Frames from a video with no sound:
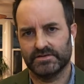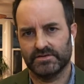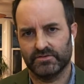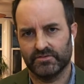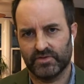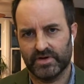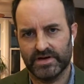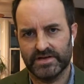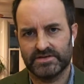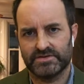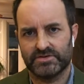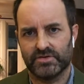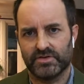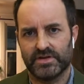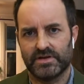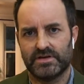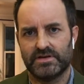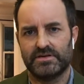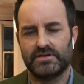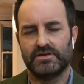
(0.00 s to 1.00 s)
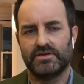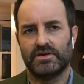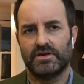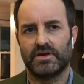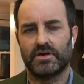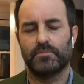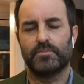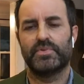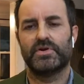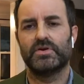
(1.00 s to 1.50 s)
right? So the
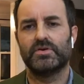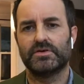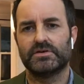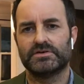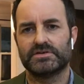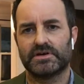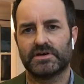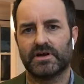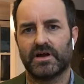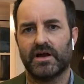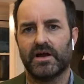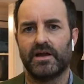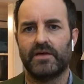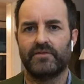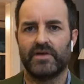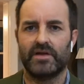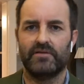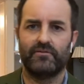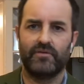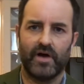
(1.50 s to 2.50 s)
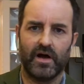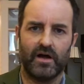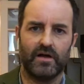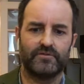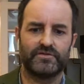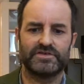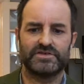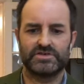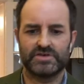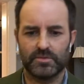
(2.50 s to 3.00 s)
computers are kind of involved
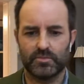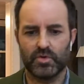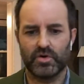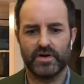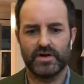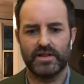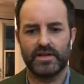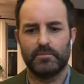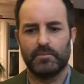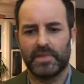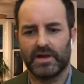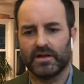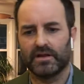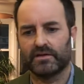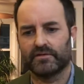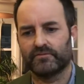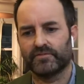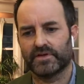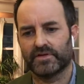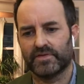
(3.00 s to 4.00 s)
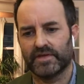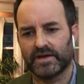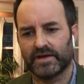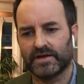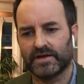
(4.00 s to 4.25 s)
somewhere in the middle of the thing.